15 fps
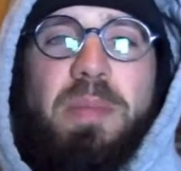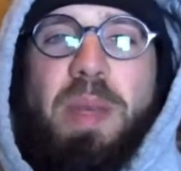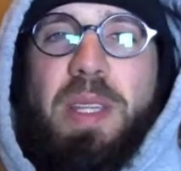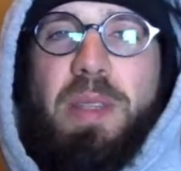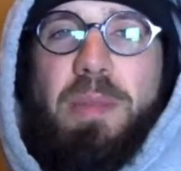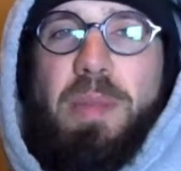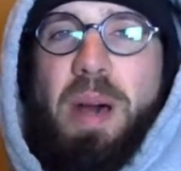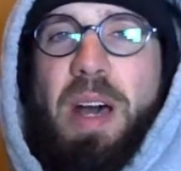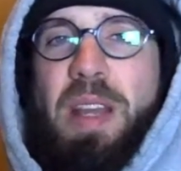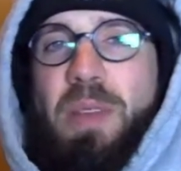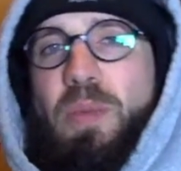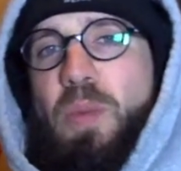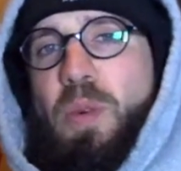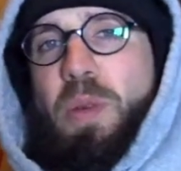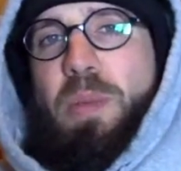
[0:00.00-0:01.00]
make the
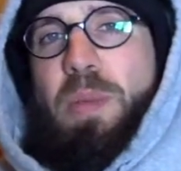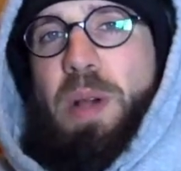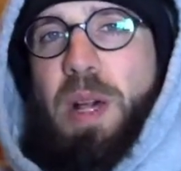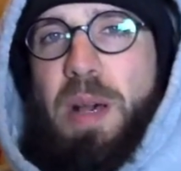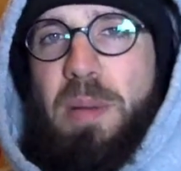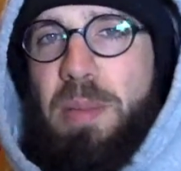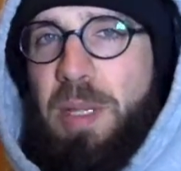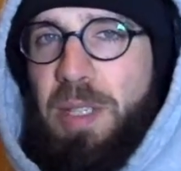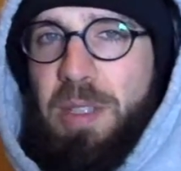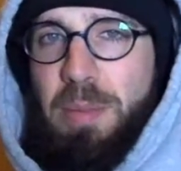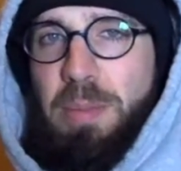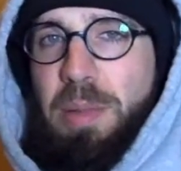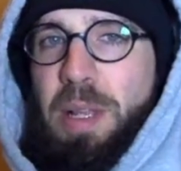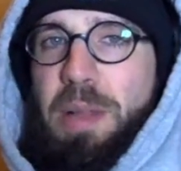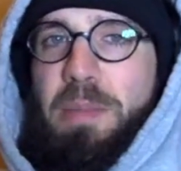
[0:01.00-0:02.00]
body warm up, get the
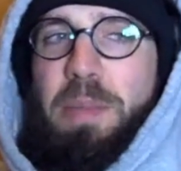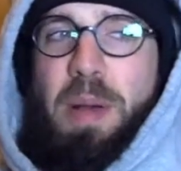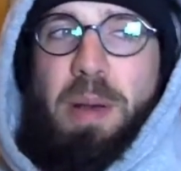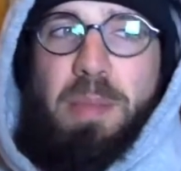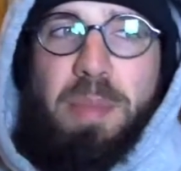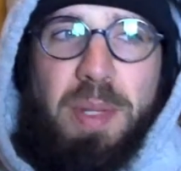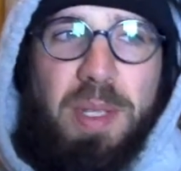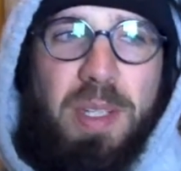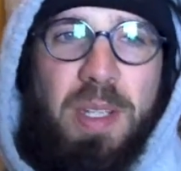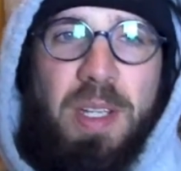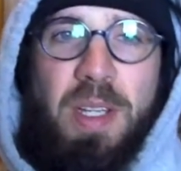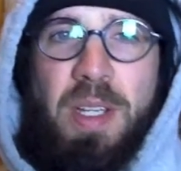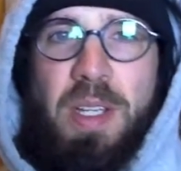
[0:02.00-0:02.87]
blood pumping,